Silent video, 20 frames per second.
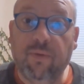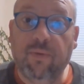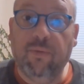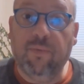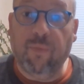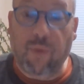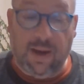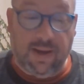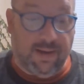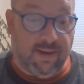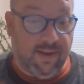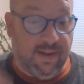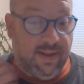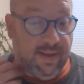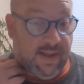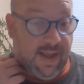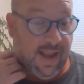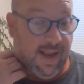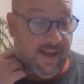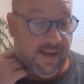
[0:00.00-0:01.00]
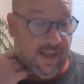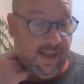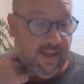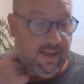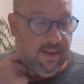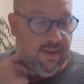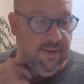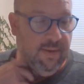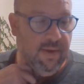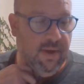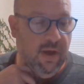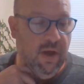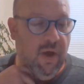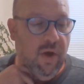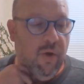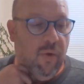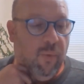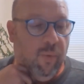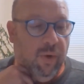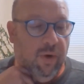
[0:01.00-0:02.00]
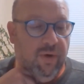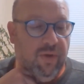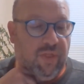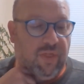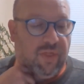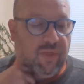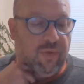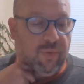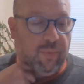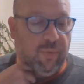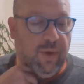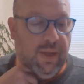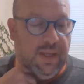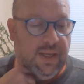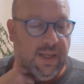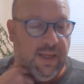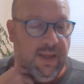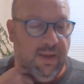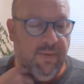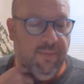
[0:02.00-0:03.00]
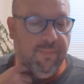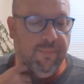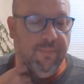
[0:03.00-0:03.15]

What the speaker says: right, gaining. Word 3,